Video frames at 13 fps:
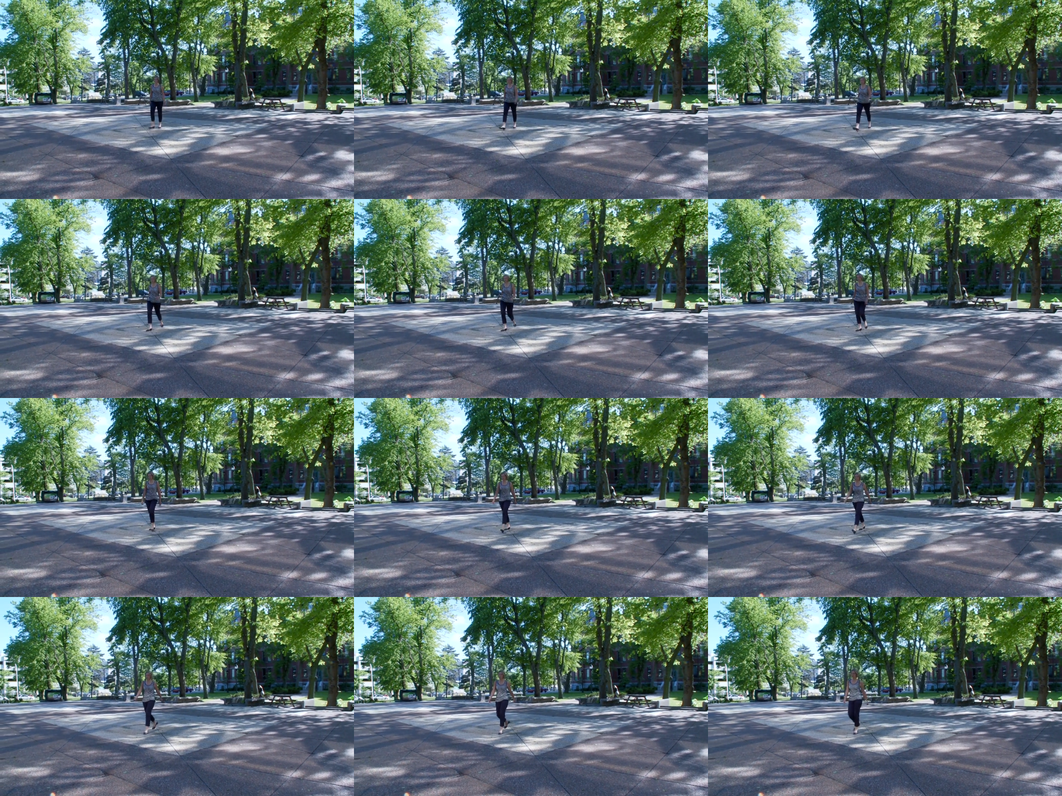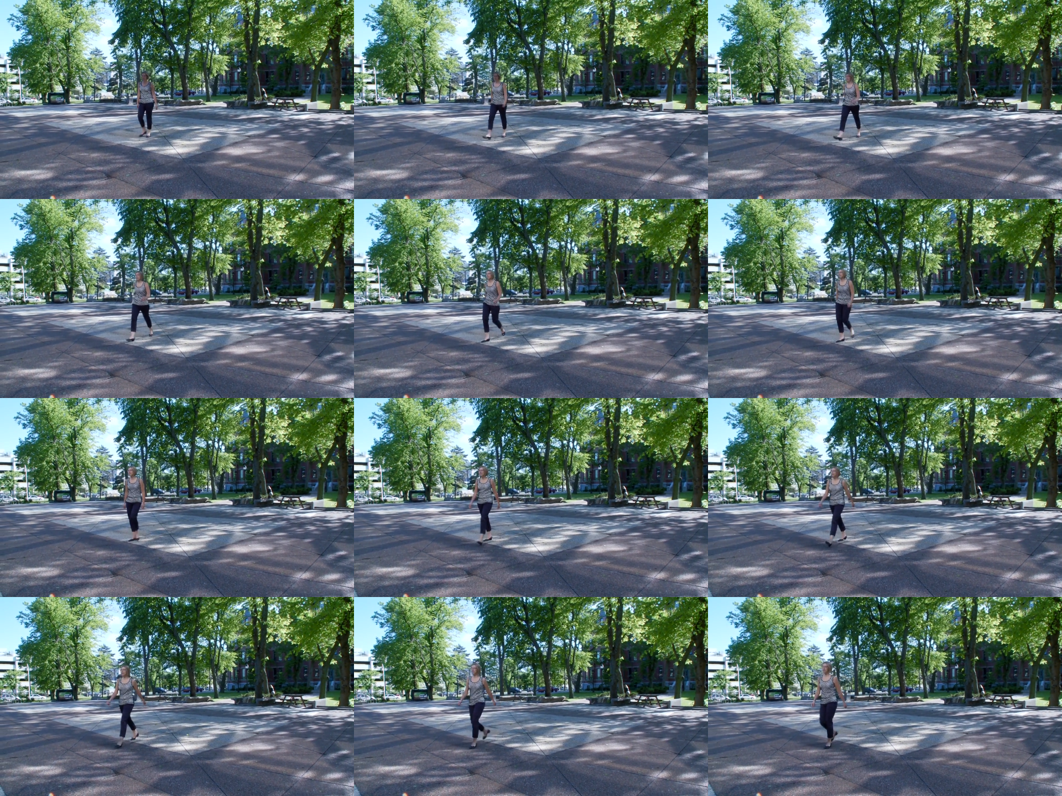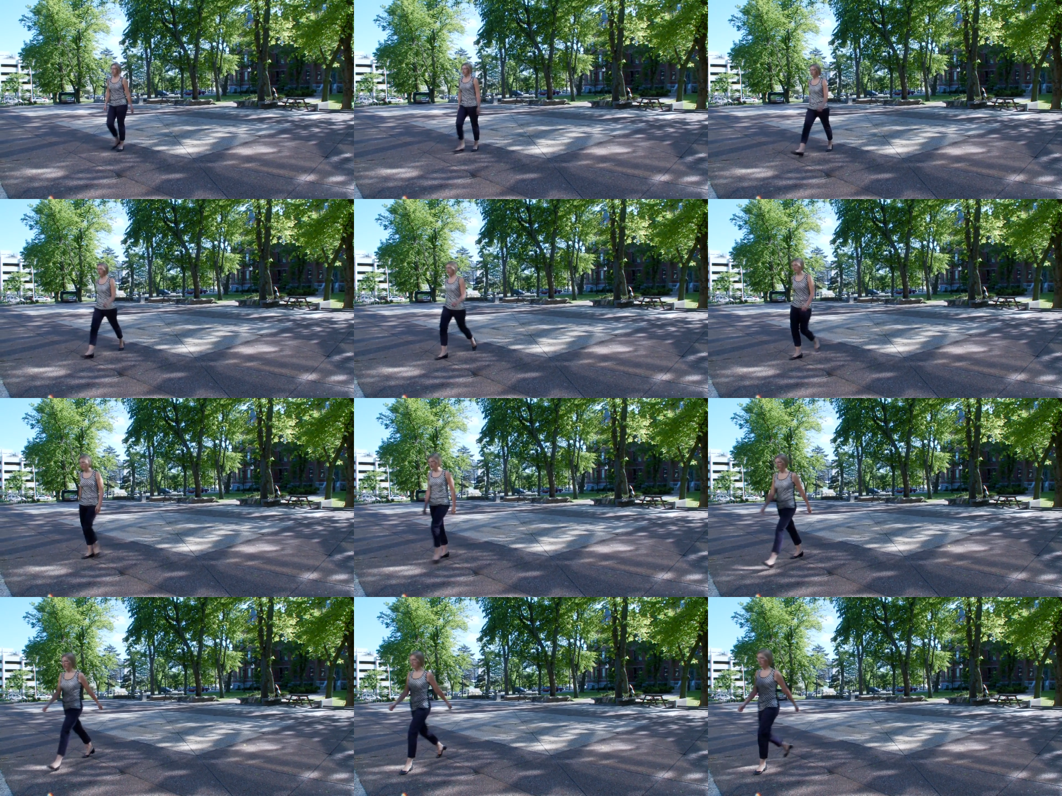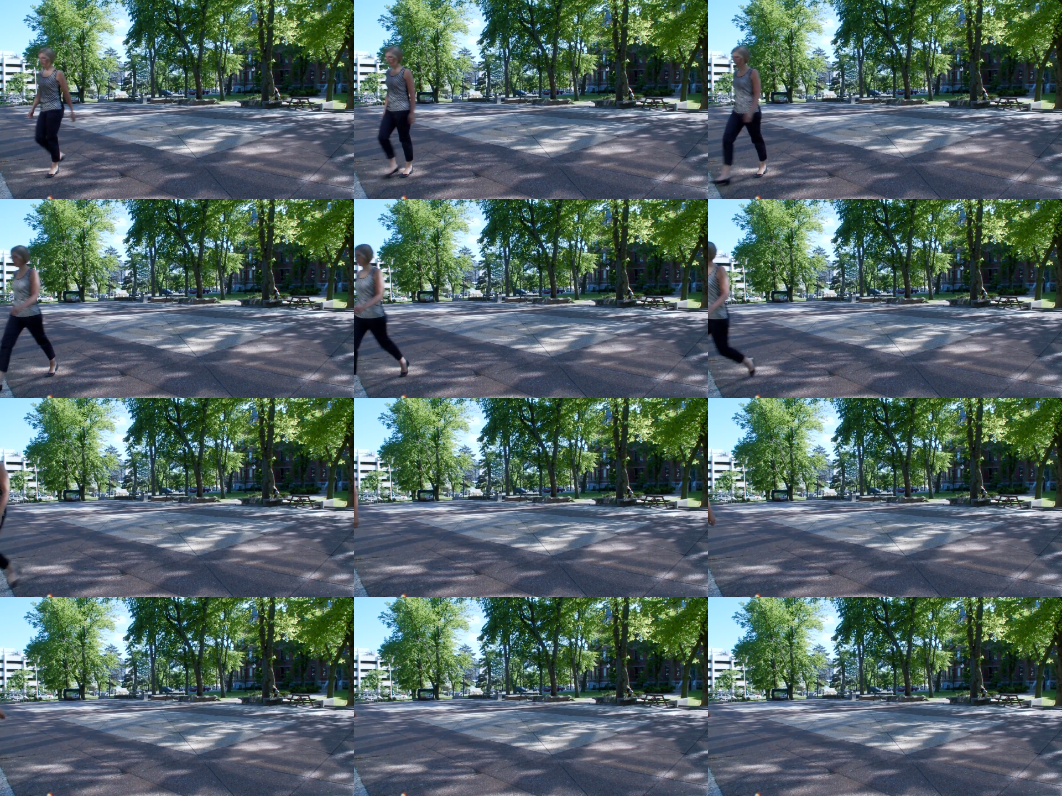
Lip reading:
Nobody's mouth can be seen.